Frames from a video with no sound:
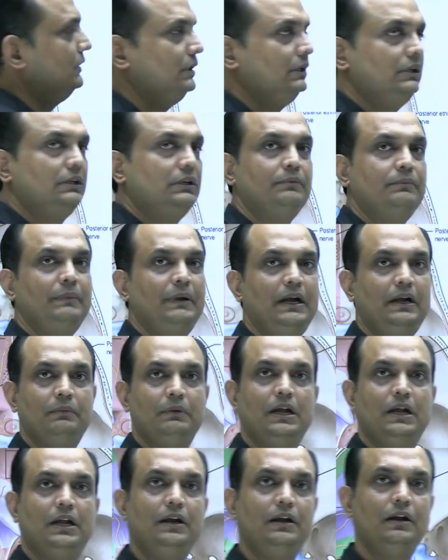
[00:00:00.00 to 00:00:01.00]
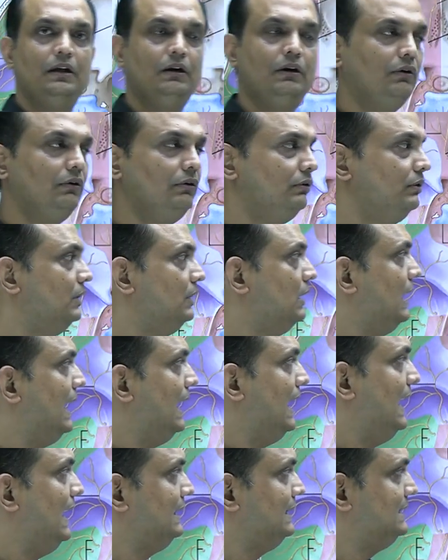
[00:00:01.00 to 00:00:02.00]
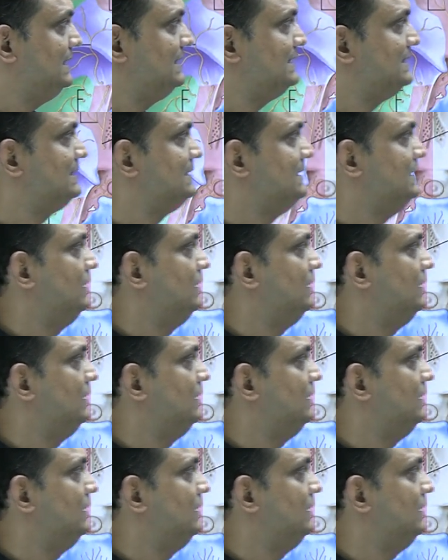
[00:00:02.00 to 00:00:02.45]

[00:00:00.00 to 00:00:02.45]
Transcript: the mandibular nerve, and this